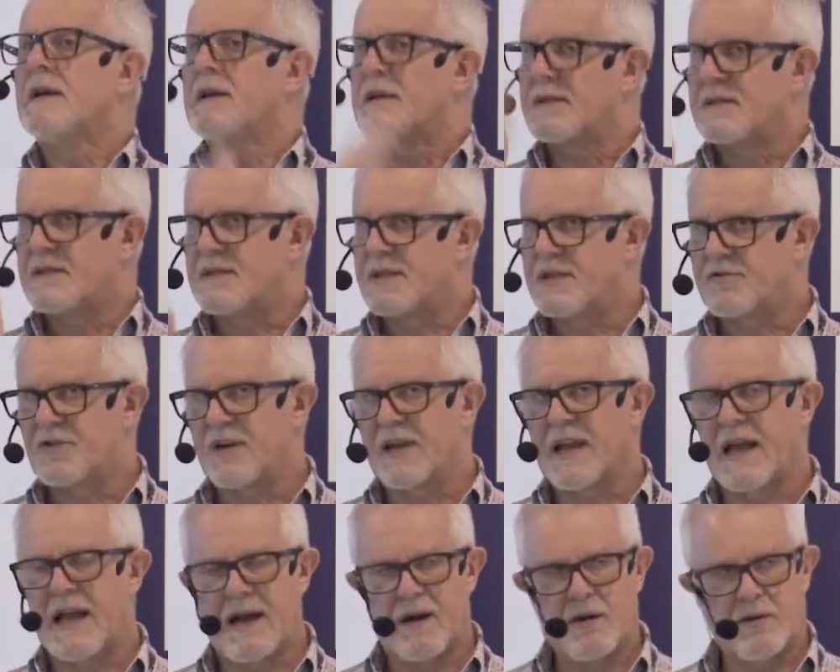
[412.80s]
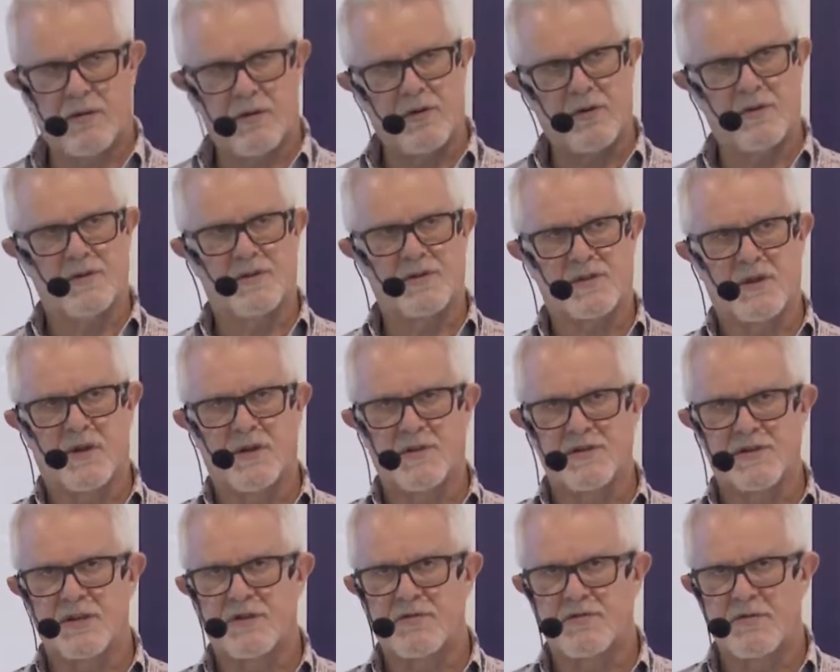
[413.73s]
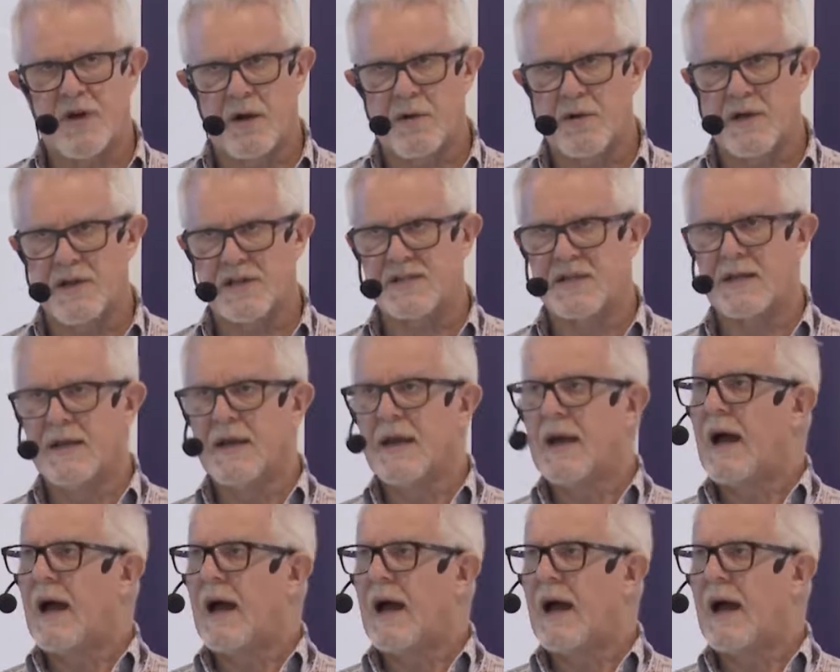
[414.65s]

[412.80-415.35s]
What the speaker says: considering how you're going to grow it,